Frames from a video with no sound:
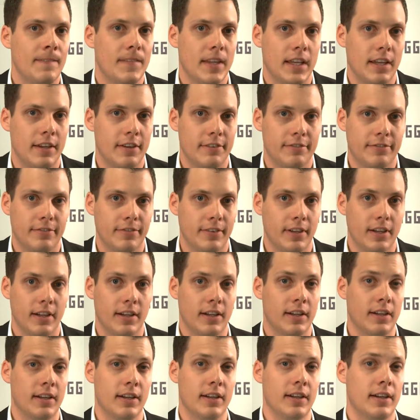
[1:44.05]
if
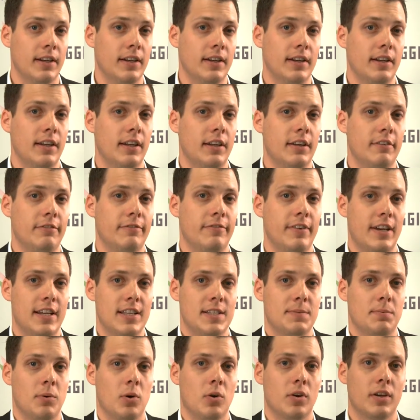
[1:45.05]

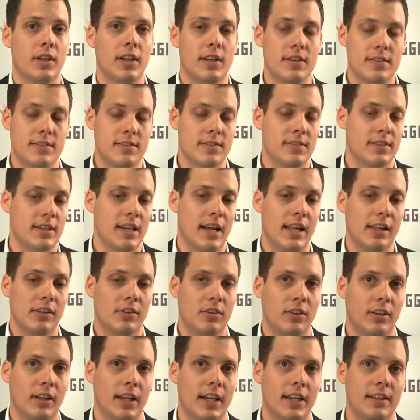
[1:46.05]
Facebook is
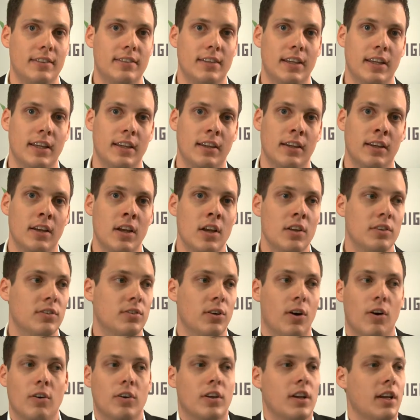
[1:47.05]
calculating
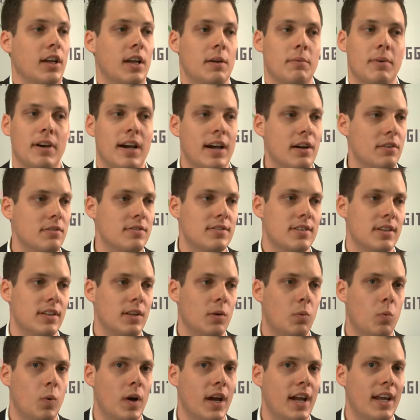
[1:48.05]
talking about in
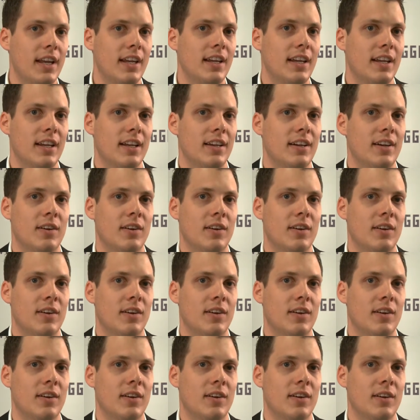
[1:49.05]
a way